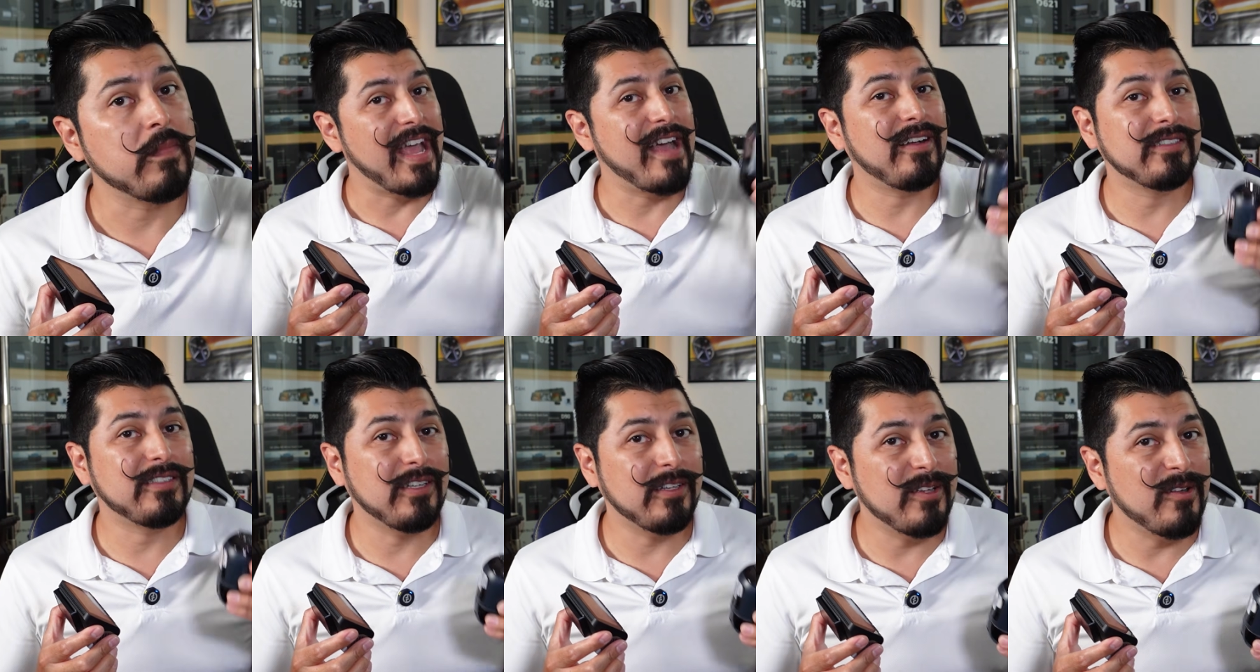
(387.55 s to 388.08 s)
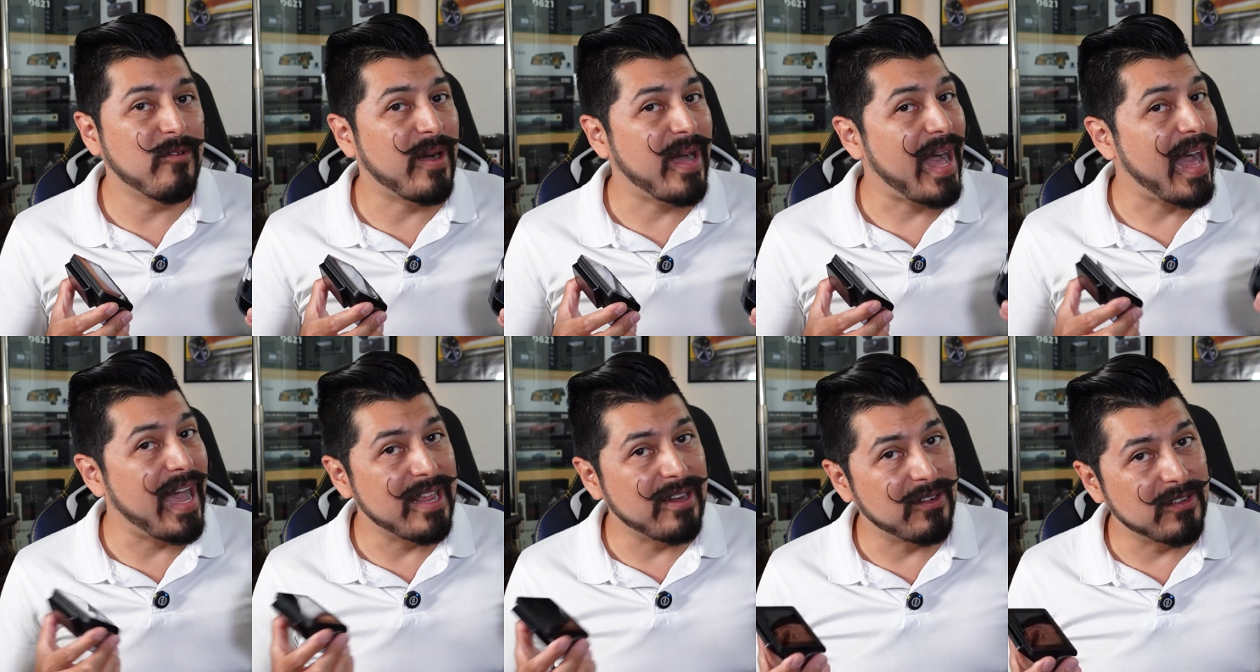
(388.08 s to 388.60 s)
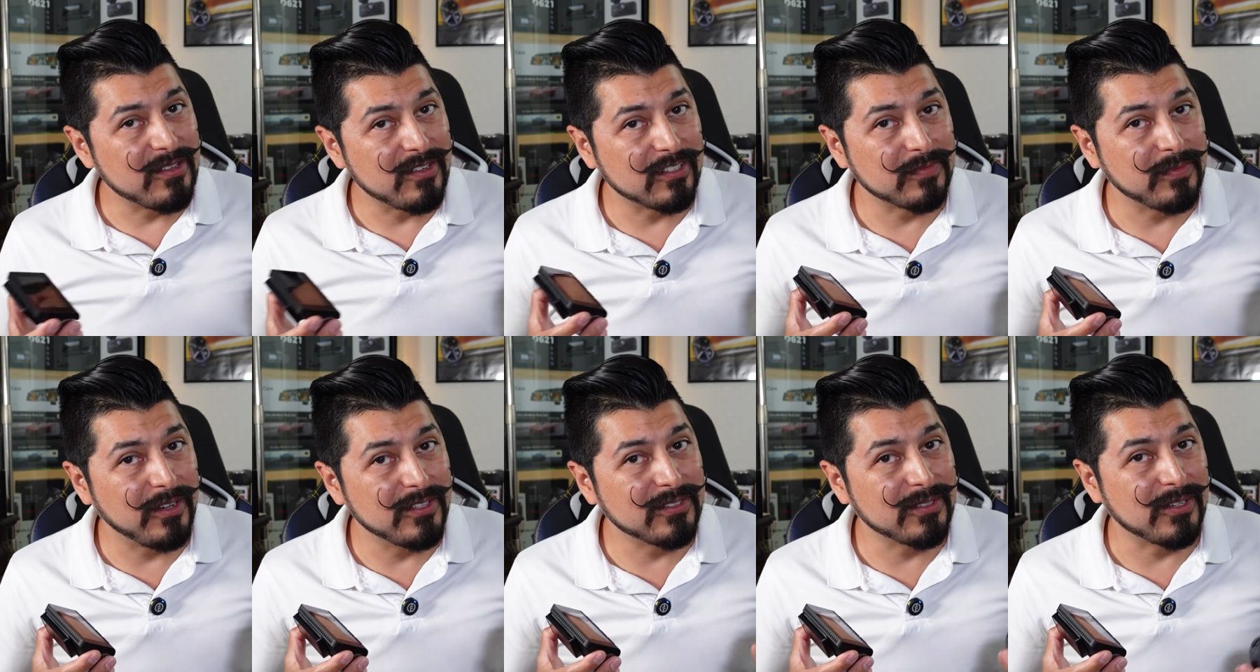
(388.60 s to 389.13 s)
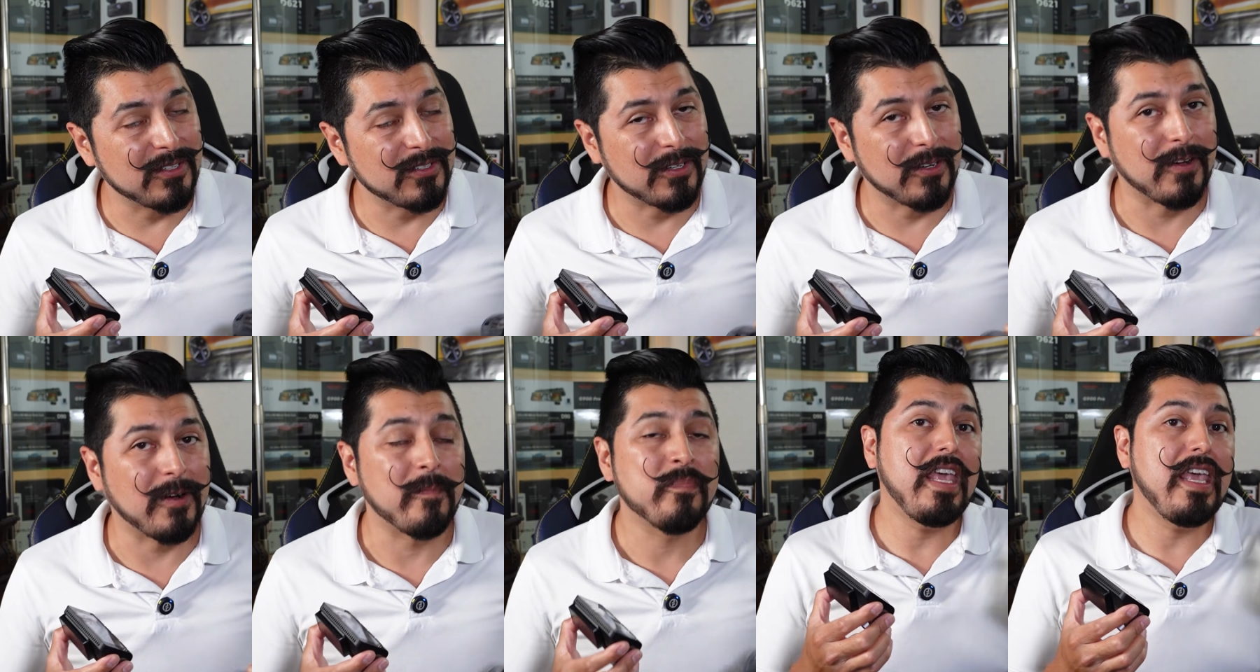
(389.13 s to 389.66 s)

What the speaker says: Now, I'll tell you why I don't use voice control.